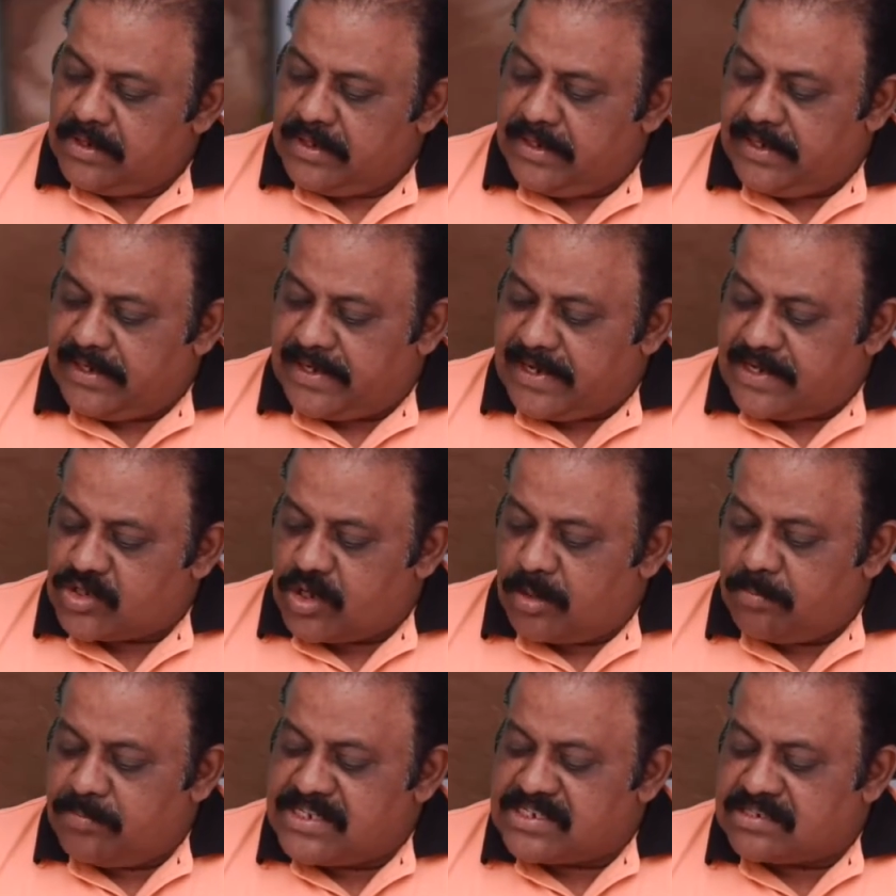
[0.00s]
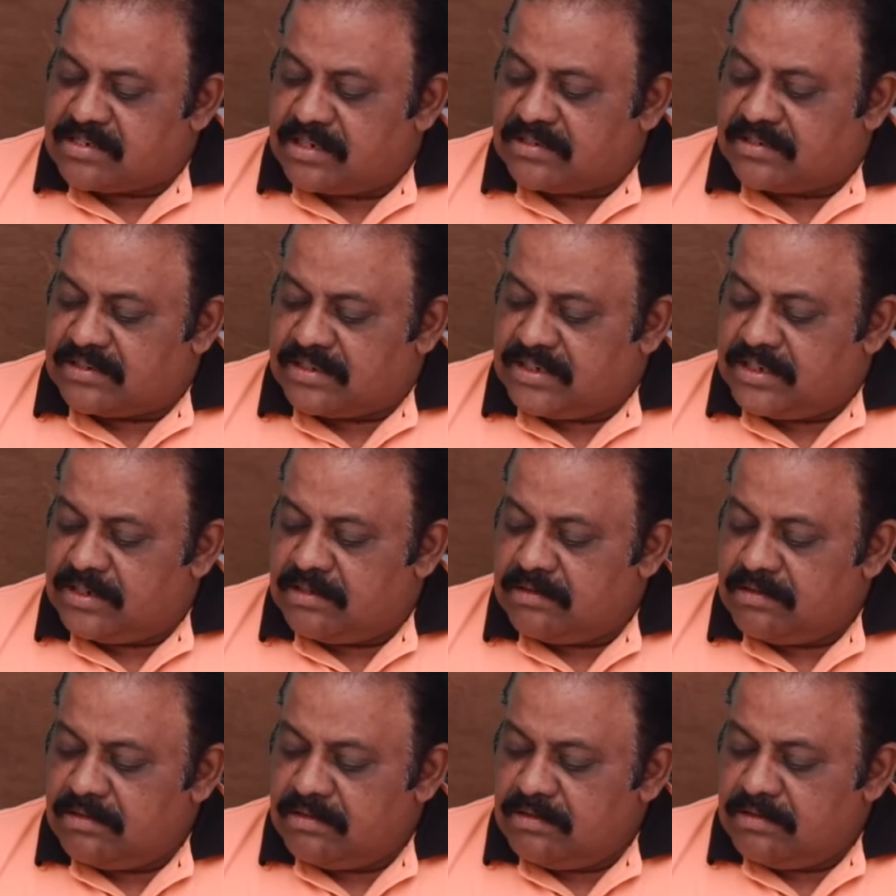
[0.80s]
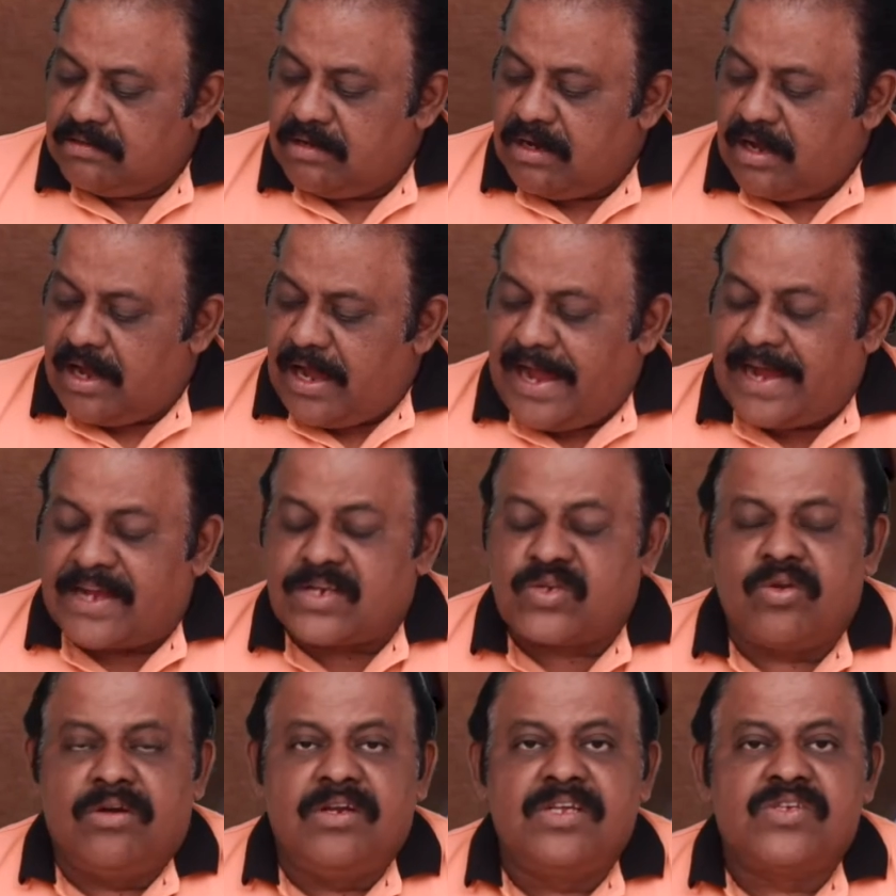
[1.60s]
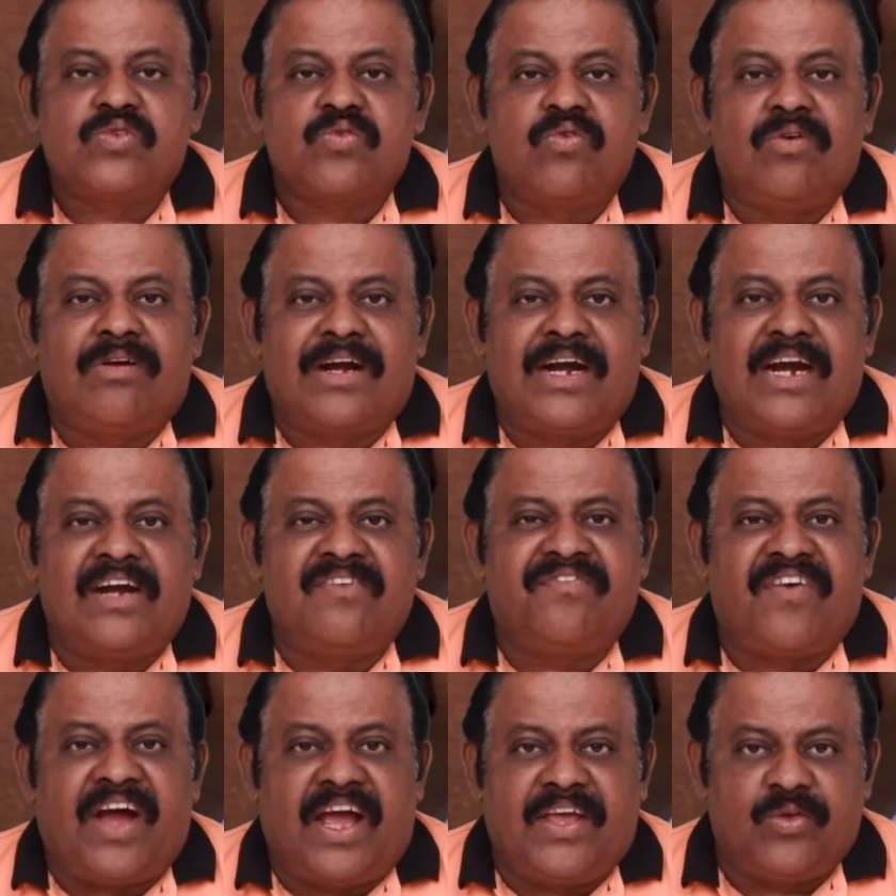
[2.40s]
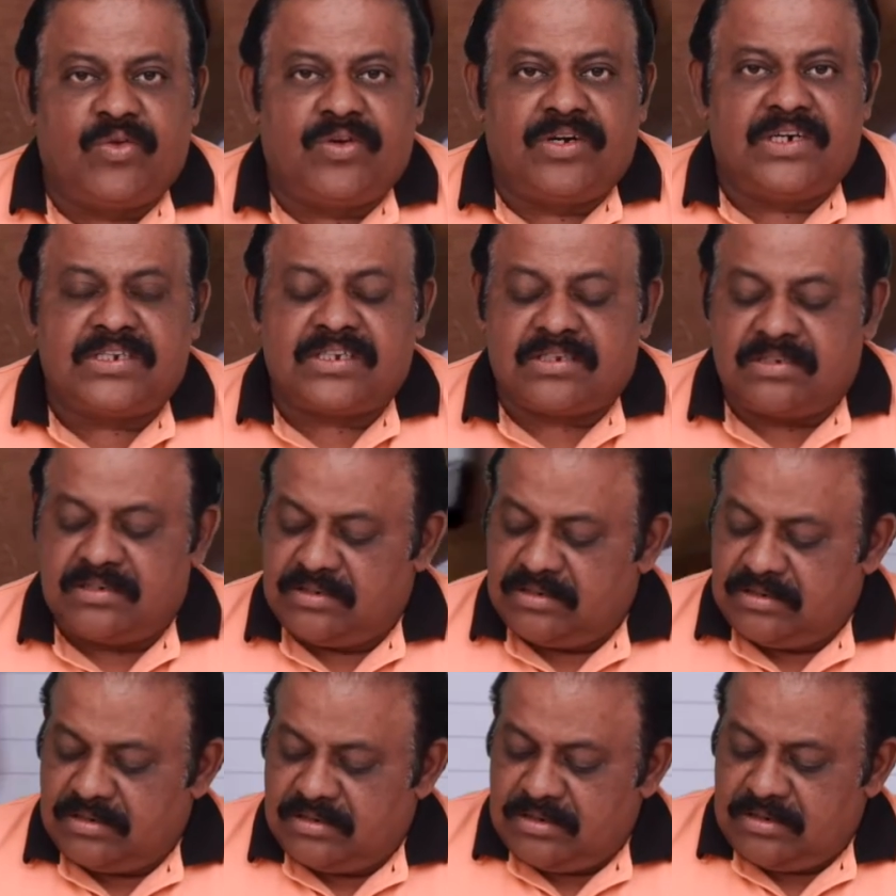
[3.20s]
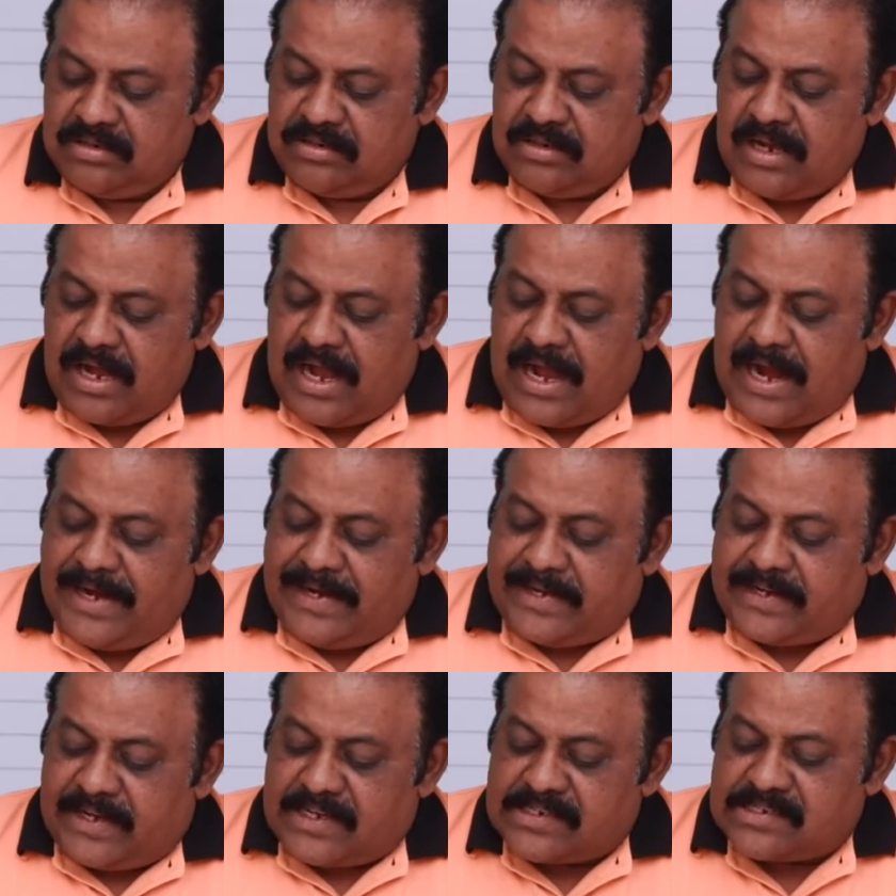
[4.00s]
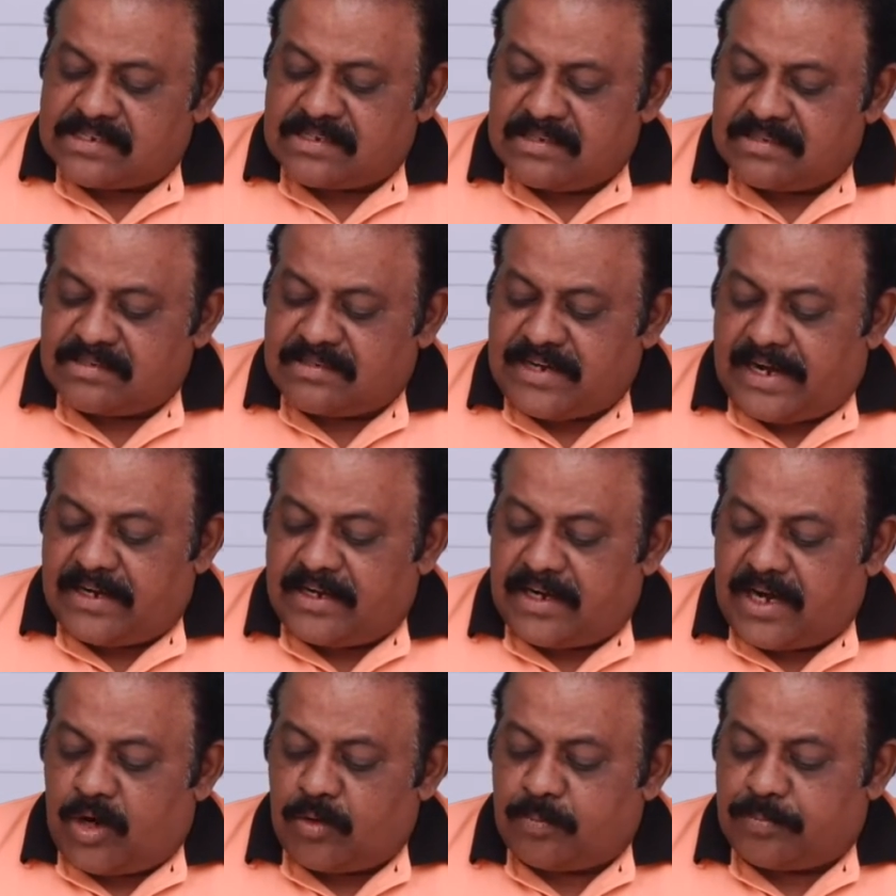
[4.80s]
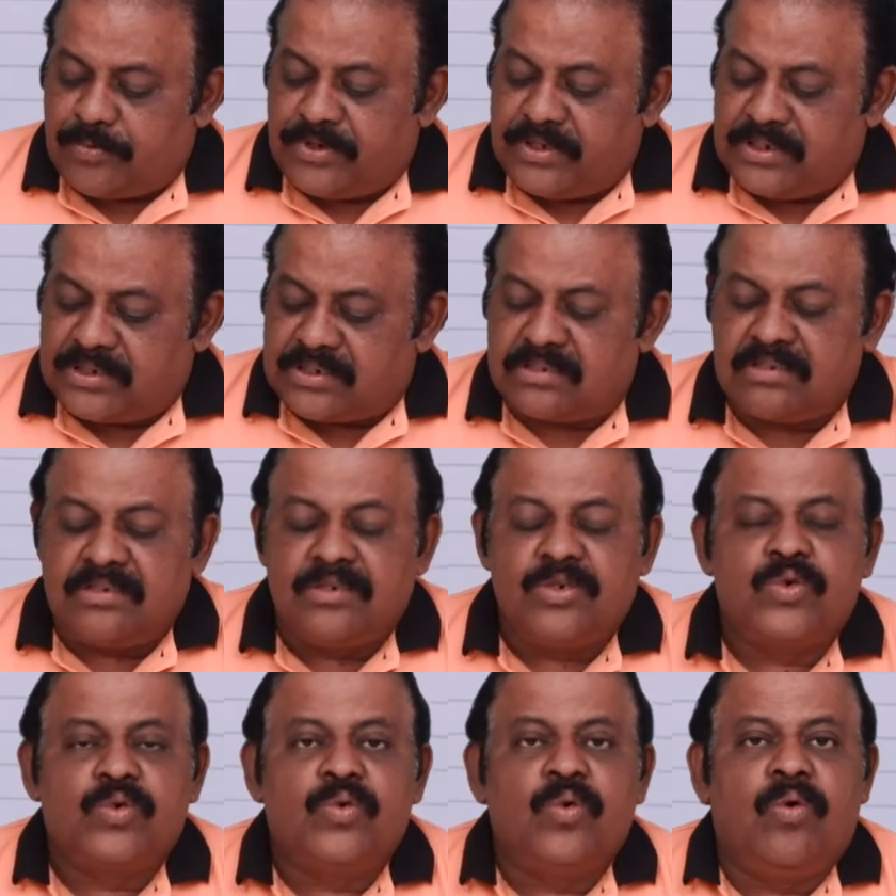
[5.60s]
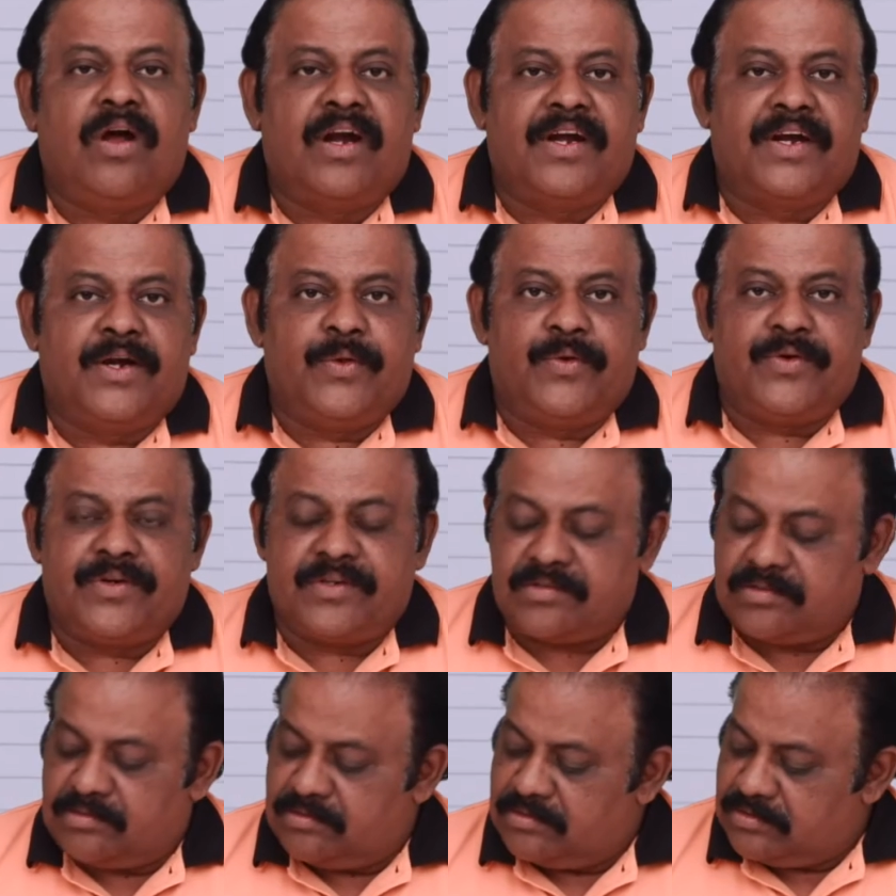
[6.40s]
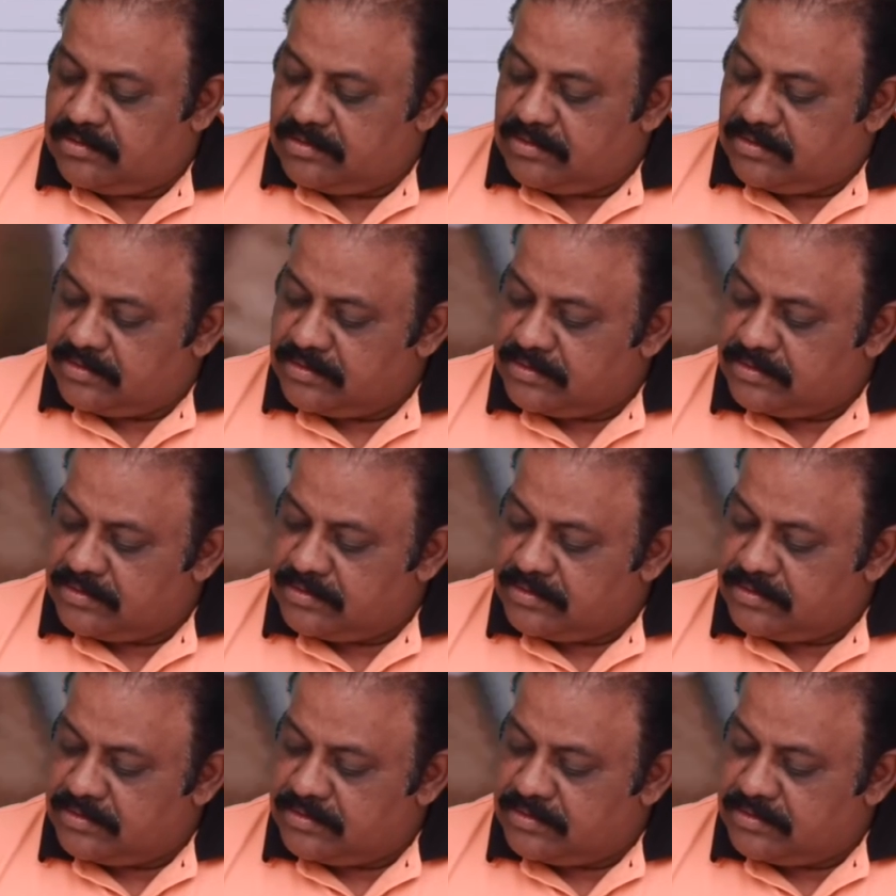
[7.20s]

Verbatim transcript: In case of Mister C, actual is two hundred five units. High task standard output is two hundred units.